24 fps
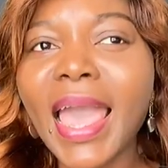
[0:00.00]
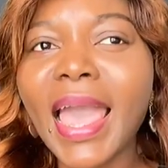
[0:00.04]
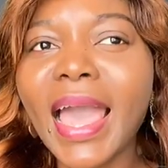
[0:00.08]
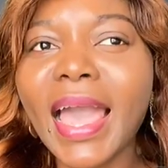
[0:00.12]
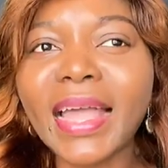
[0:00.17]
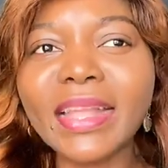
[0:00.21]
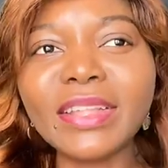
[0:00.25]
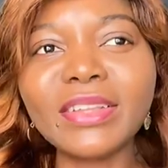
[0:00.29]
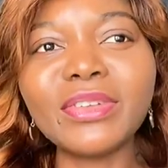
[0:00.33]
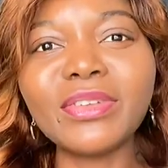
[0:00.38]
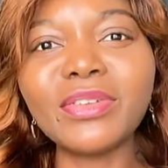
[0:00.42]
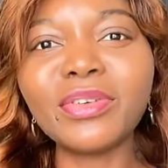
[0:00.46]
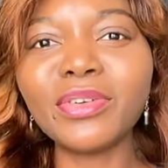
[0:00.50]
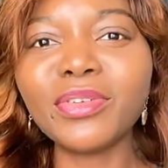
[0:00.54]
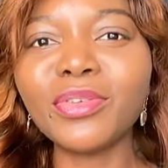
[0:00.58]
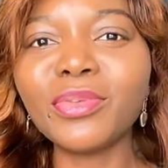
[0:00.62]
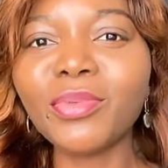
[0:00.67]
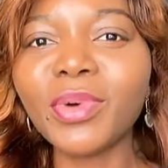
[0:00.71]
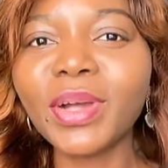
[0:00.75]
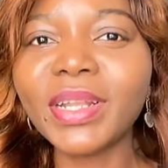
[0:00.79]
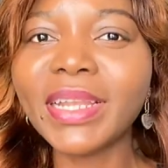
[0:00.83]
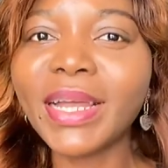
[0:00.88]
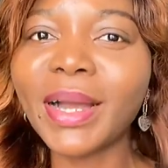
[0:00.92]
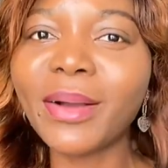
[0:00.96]
And you
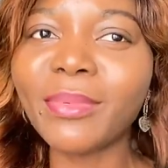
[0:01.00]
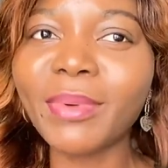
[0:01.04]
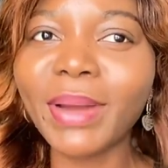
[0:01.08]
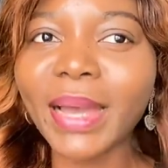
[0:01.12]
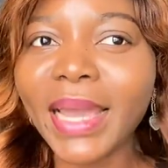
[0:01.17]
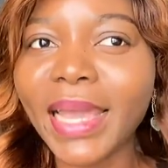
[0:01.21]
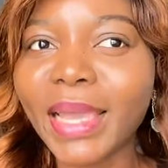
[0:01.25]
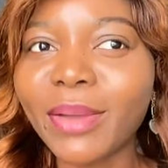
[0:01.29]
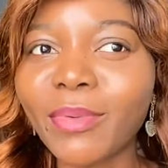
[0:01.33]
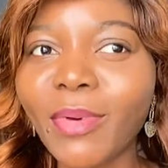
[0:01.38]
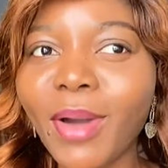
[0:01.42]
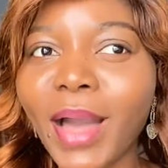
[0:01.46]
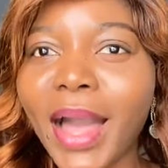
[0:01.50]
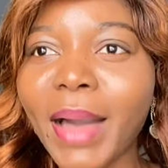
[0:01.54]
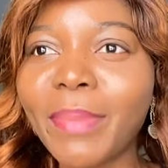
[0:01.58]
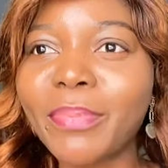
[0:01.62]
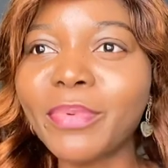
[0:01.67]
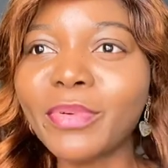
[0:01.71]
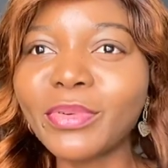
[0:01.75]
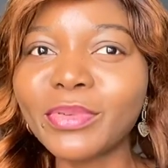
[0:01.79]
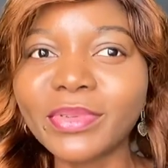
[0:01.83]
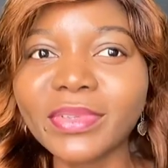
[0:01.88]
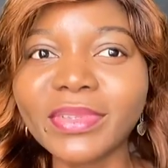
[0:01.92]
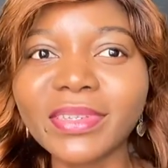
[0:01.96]
wonder why. What
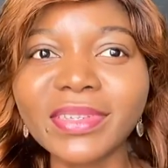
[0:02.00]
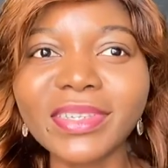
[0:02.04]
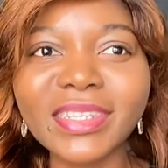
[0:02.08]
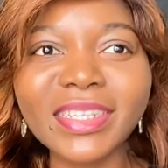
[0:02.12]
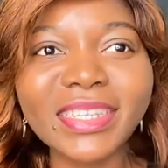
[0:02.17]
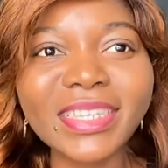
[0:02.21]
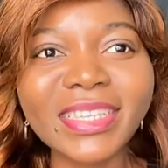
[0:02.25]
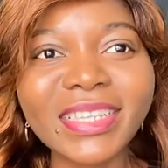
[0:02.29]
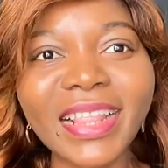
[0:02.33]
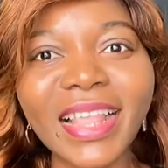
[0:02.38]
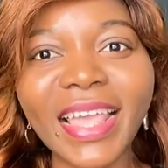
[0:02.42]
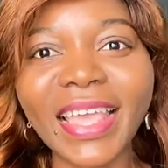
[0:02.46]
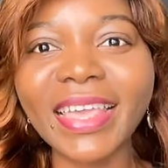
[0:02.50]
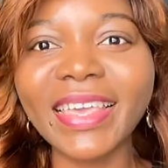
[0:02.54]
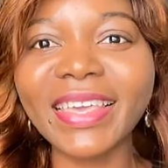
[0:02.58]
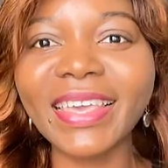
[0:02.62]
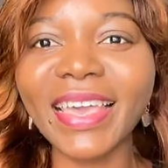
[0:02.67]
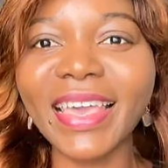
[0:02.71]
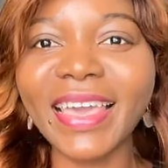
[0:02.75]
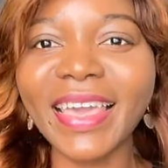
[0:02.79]
happened? Is it like